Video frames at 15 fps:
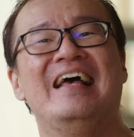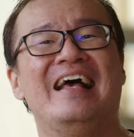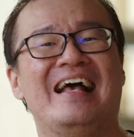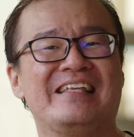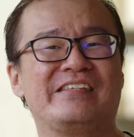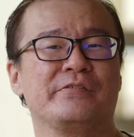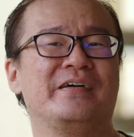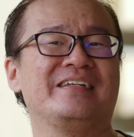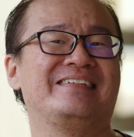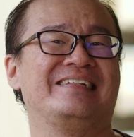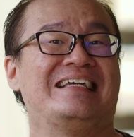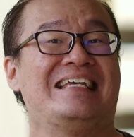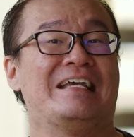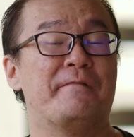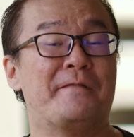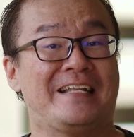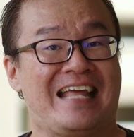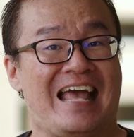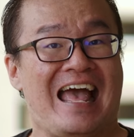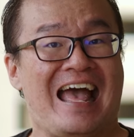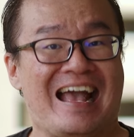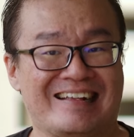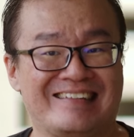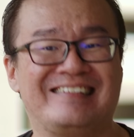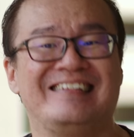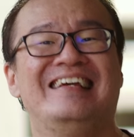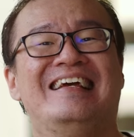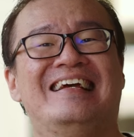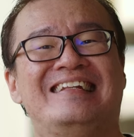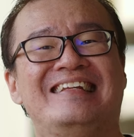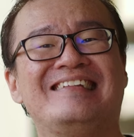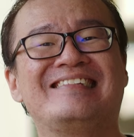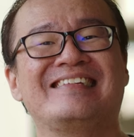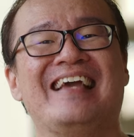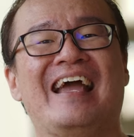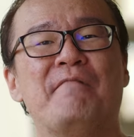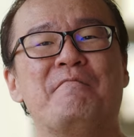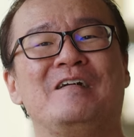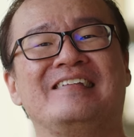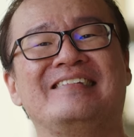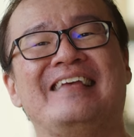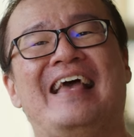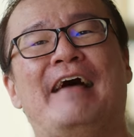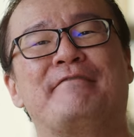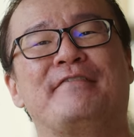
as well as the EM1X, these cameras have